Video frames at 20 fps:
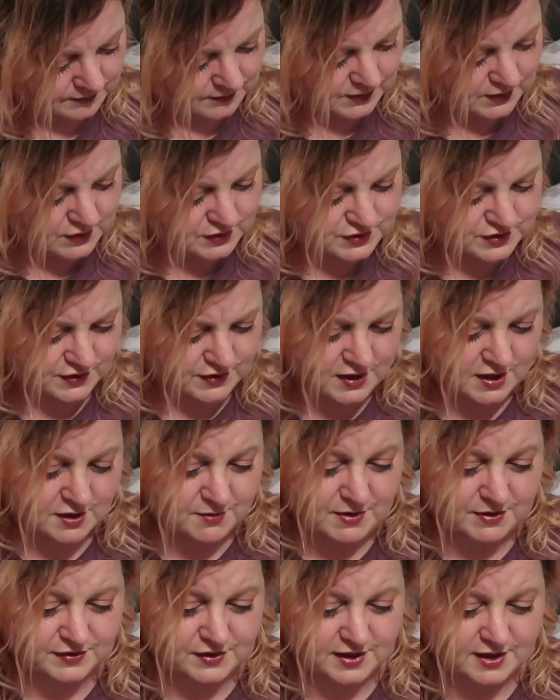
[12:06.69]
There's a thing
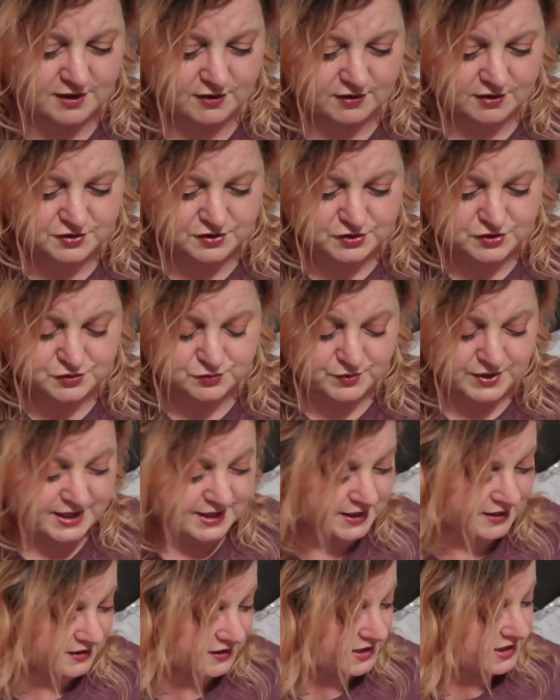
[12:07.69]
about the characters'
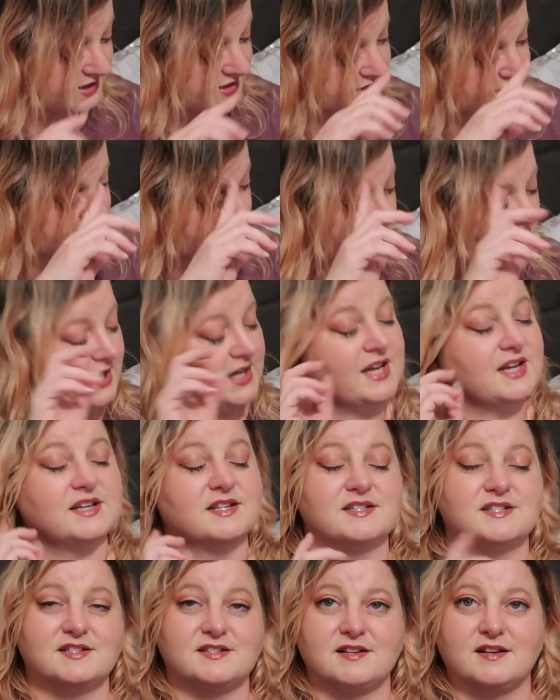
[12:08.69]
reading list, so I
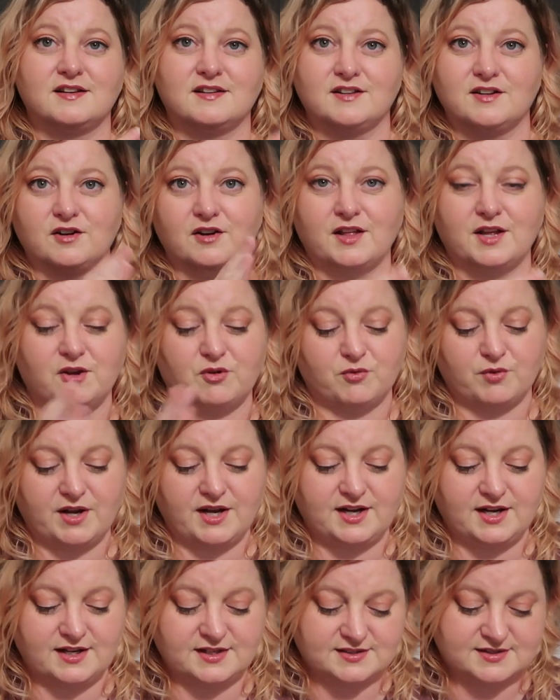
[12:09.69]
guess they're like
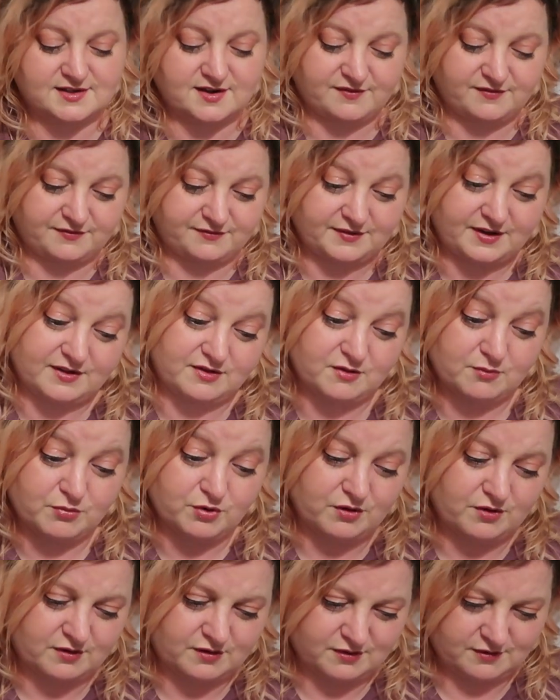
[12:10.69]
reading stuff in the
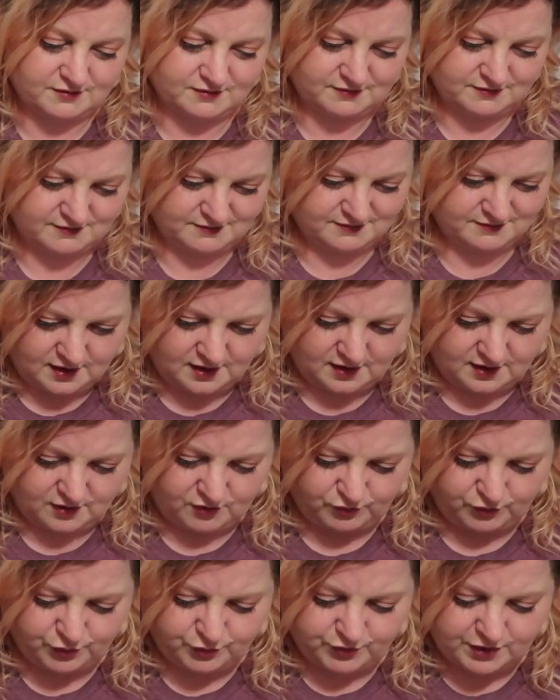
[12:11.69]
book.
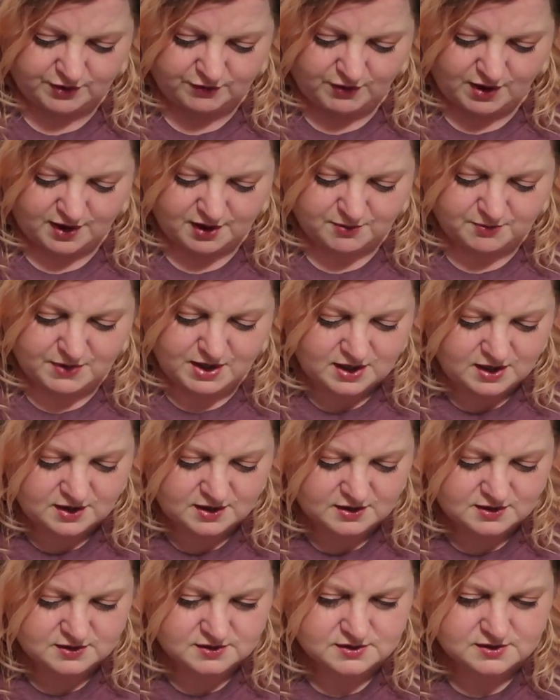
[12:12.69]
Uh, Rooney
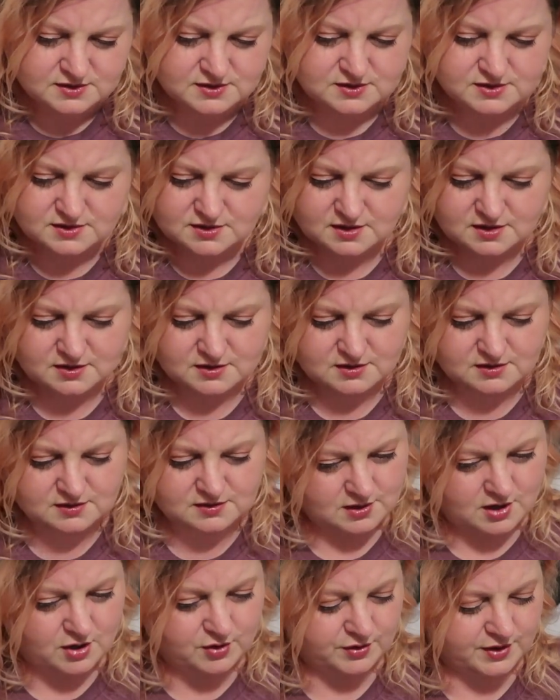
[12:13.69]
recommends.
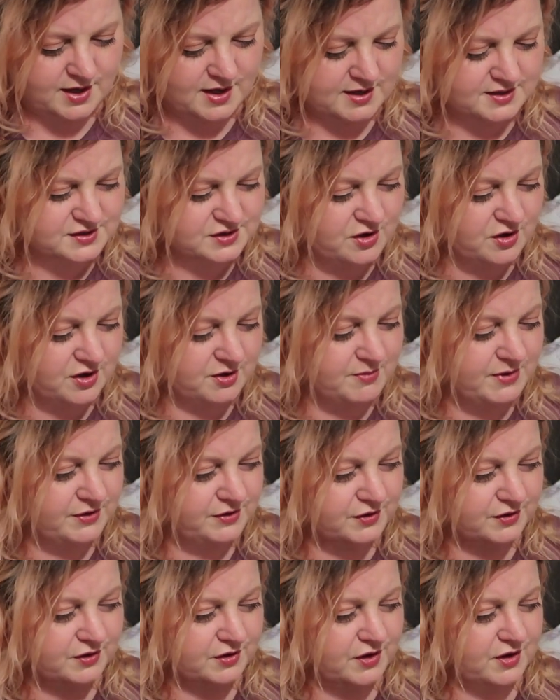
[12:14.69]
Oh yeah, it's talking
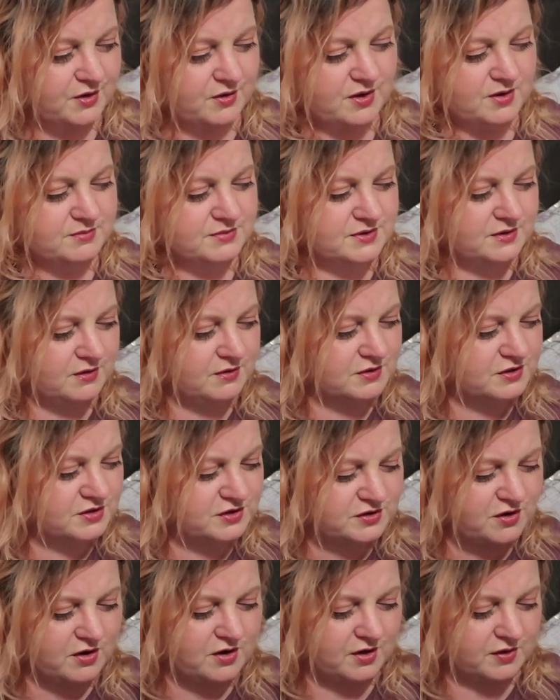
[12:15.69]
about their glow up. So
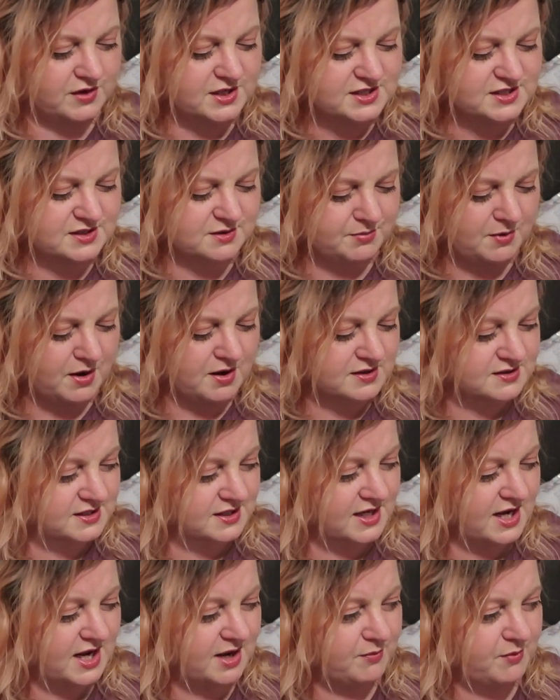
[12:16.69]
it's talk this is a box
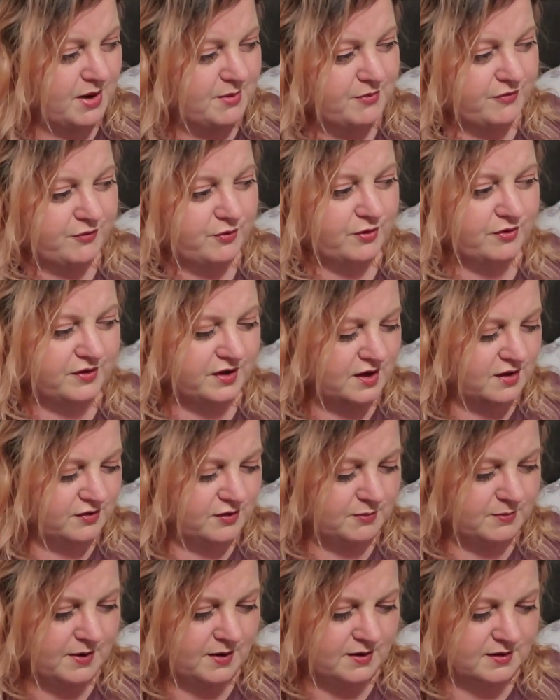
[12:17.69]
that came right before the
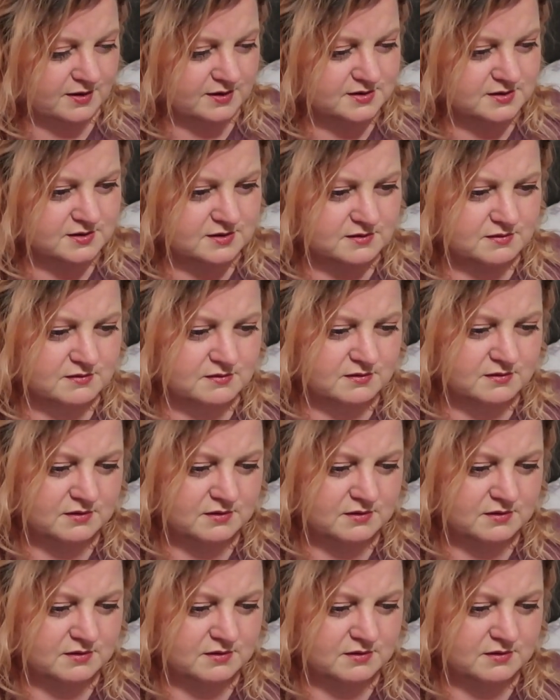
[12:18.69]
other box.